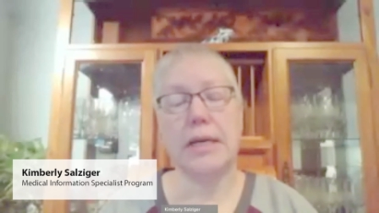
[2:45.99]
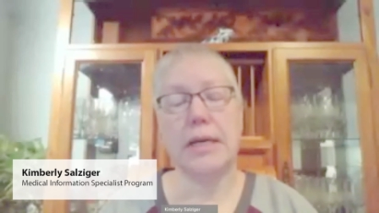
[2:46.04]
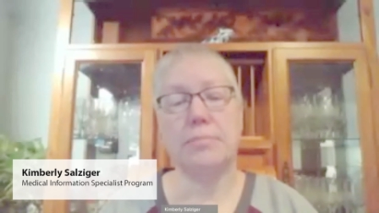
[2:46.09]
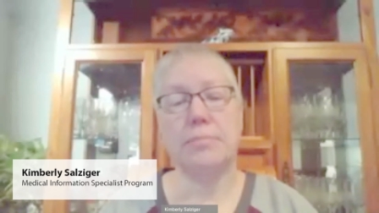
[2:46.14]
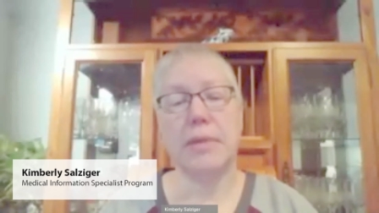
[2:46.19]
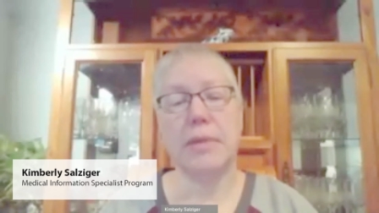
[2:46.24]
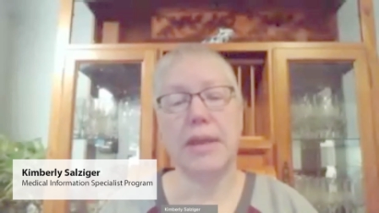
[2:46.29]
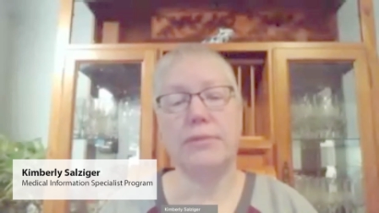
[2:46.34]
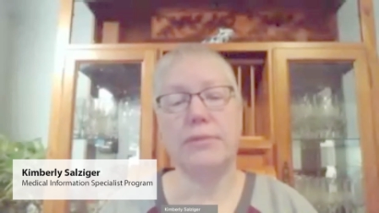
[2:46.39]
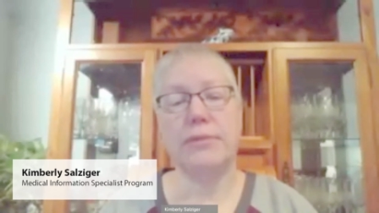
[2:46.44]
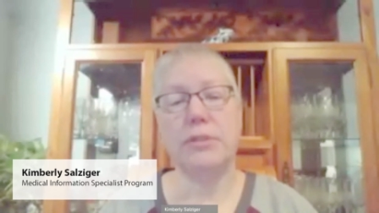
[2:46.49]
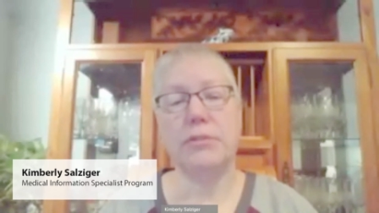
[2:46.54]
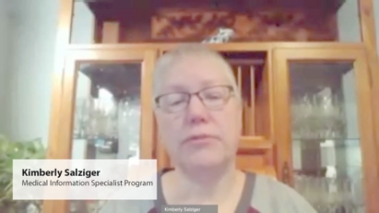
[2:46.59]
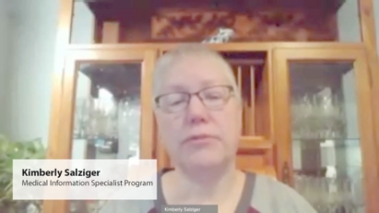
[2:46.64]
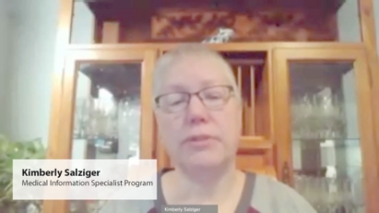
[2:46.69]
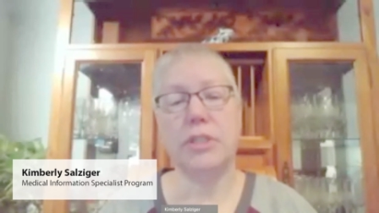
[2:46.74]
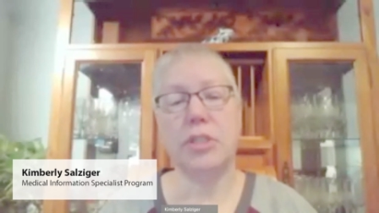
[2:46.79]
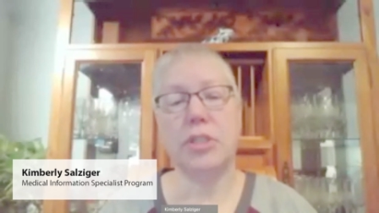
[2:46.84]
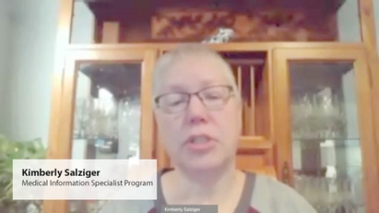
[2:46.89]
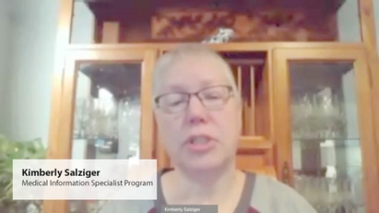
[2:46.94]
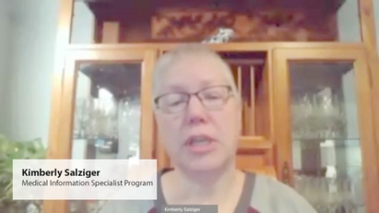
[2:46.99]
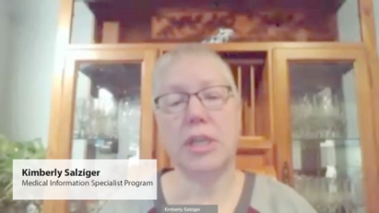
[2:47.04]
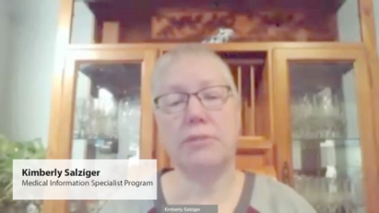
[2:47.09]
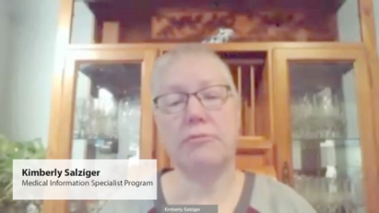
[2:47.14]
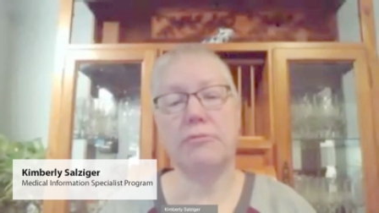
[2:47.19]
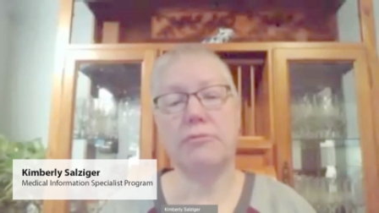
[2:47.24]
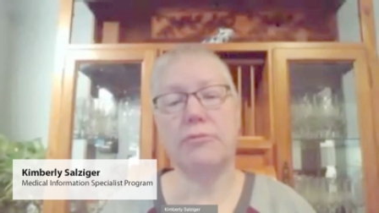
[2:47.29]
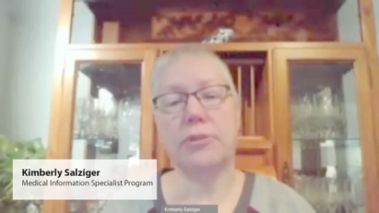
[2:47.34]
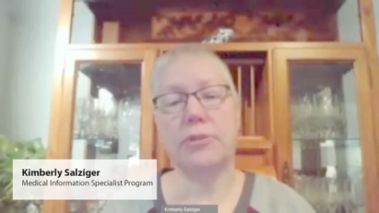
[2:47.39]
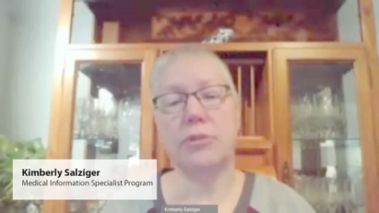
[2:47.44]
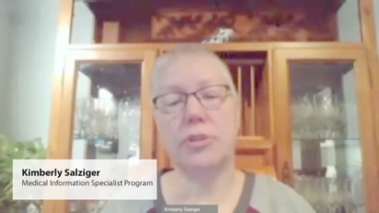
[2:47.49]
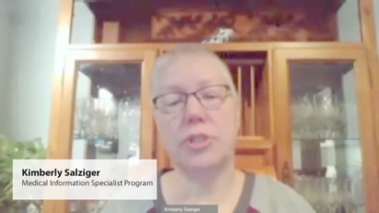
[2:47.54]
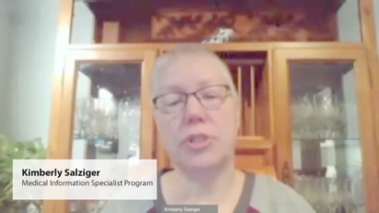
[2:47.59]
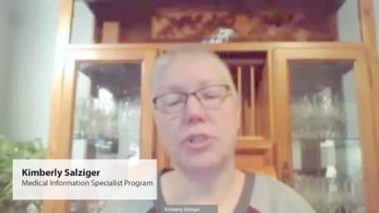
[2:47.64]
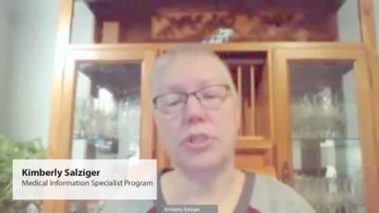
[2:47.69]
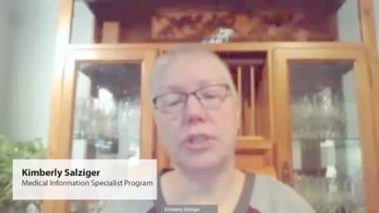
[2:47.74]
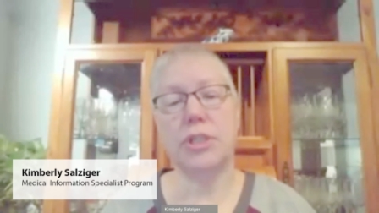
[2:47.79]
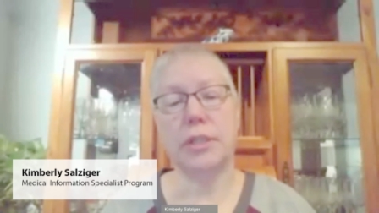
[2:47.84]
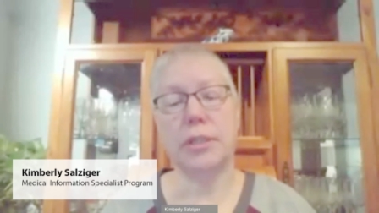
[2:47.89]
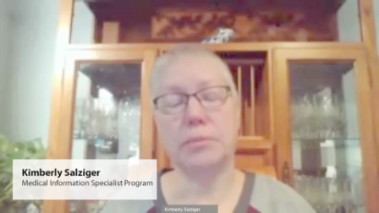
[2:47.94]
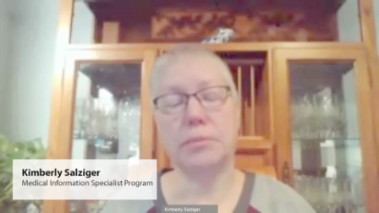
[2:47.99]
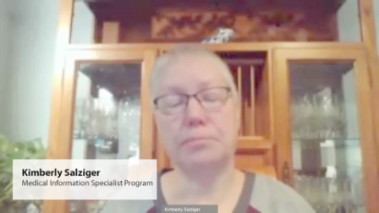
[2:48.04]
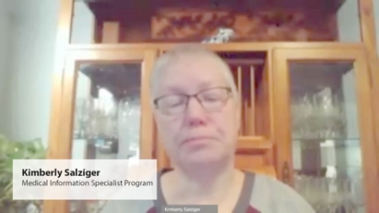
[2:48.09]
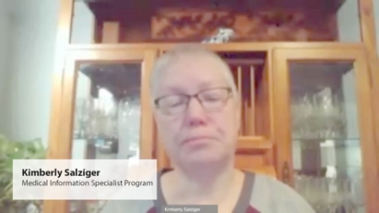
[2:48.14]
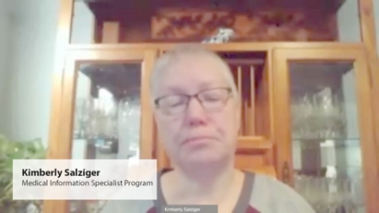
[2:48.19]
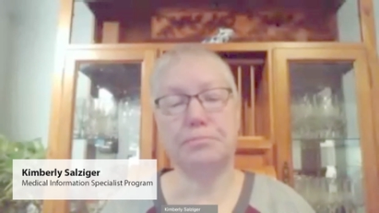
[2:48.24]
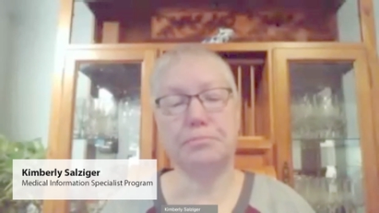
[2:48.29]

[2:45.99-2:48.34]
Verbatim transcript: Um, after you finish that first year